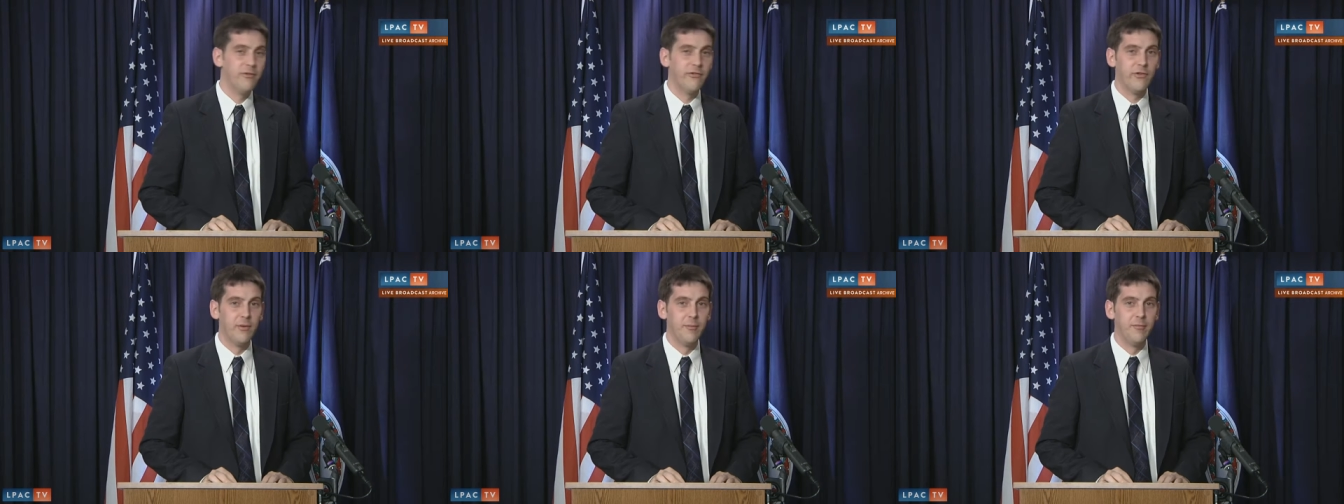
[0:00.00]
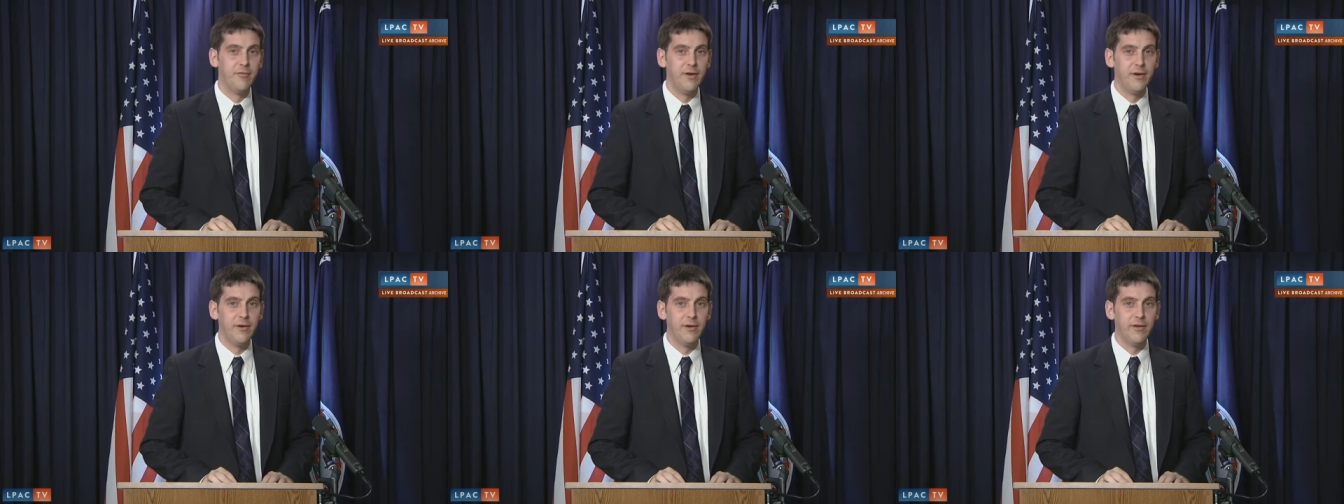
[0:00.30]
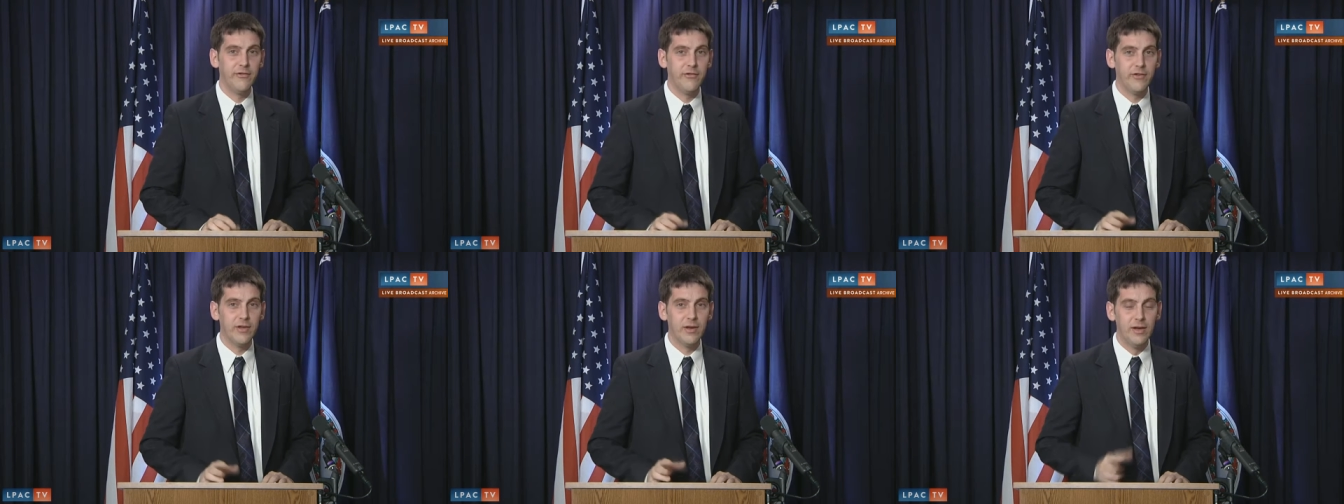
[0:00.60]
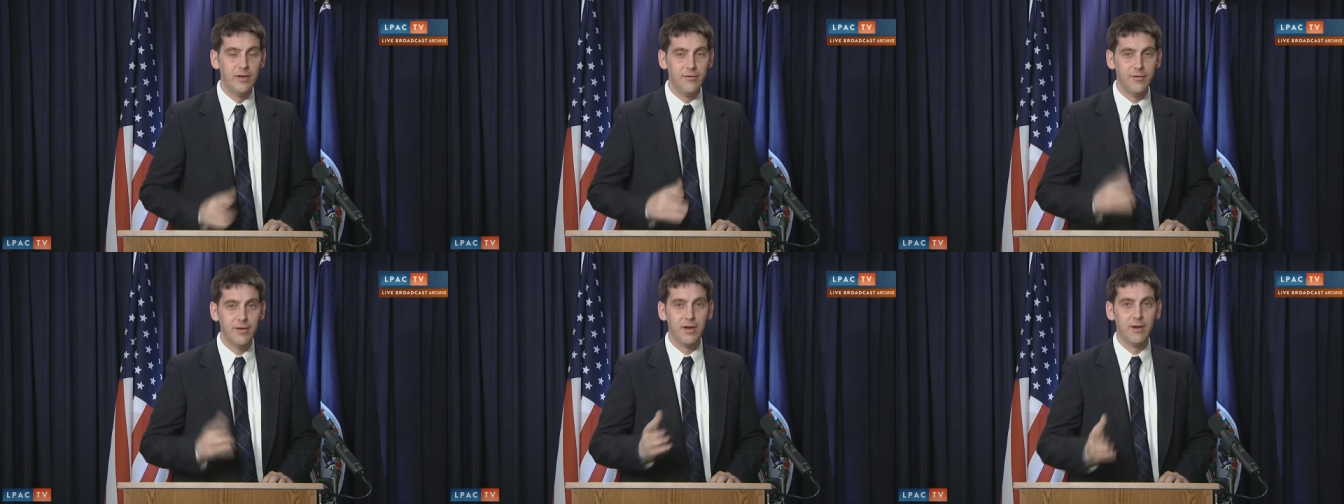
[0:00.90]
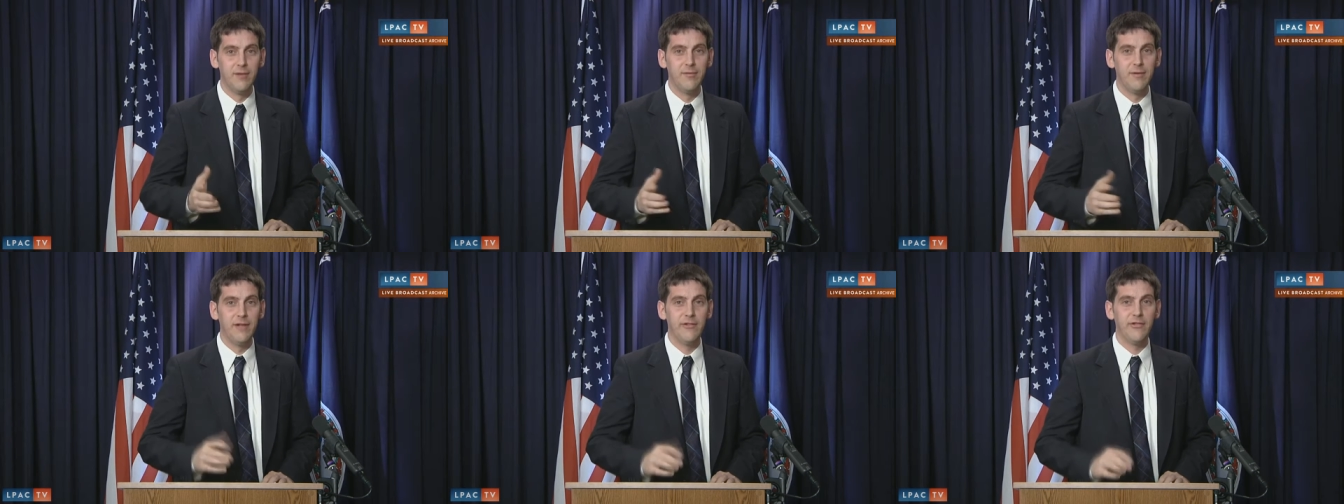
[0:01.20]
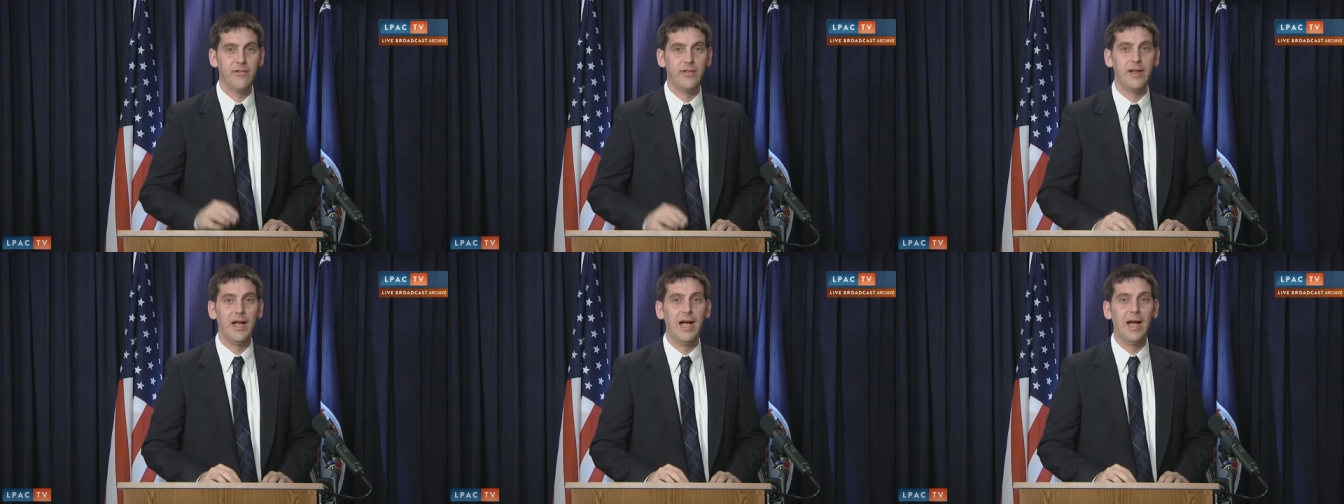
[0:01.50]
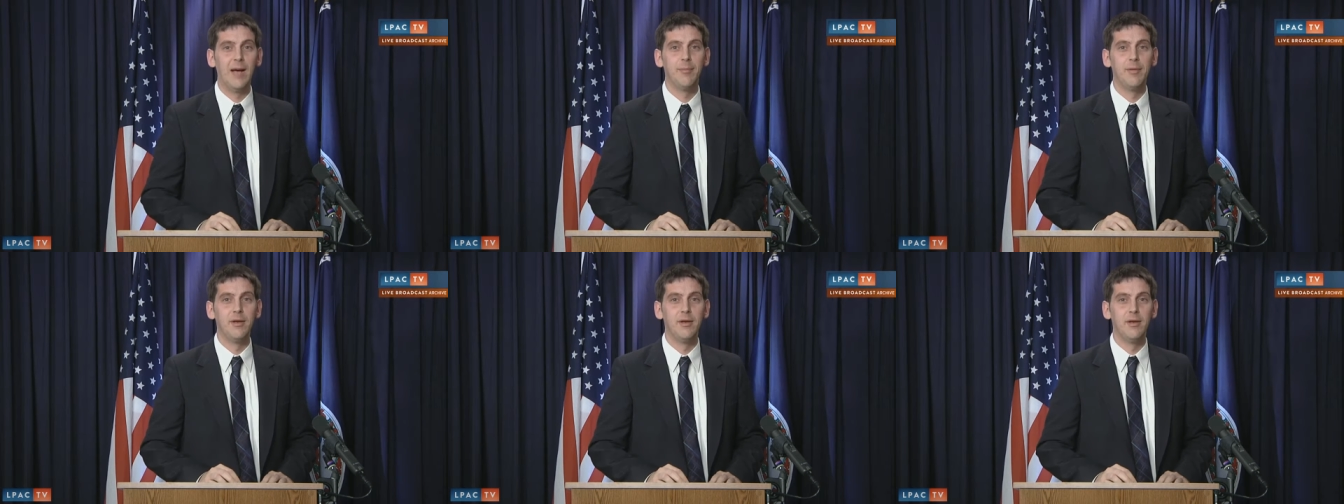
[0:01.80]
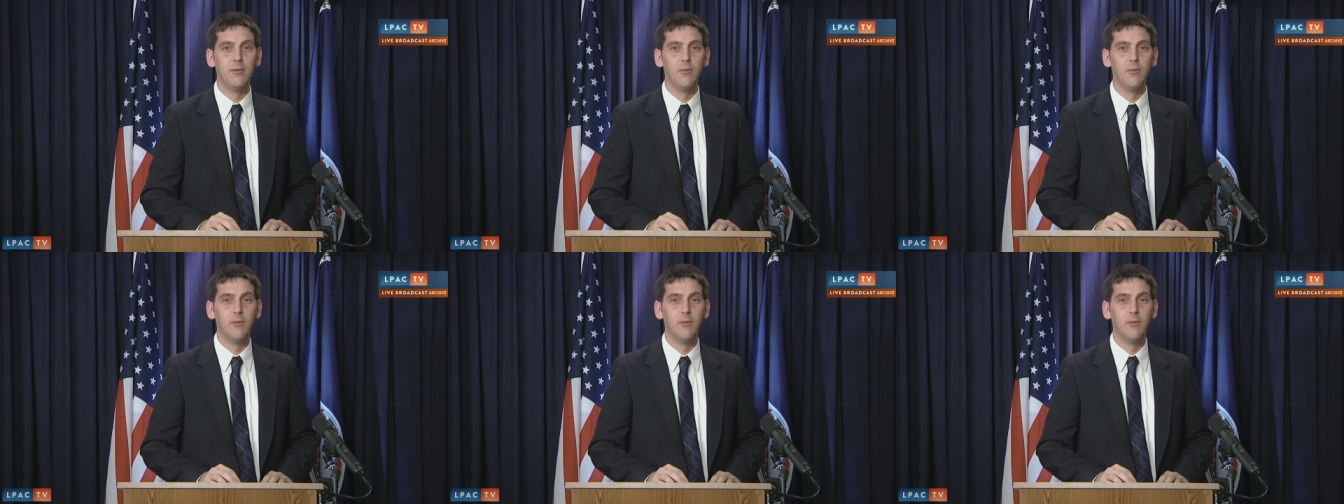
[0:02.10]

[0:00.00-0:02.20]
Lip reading: some very significant events that happened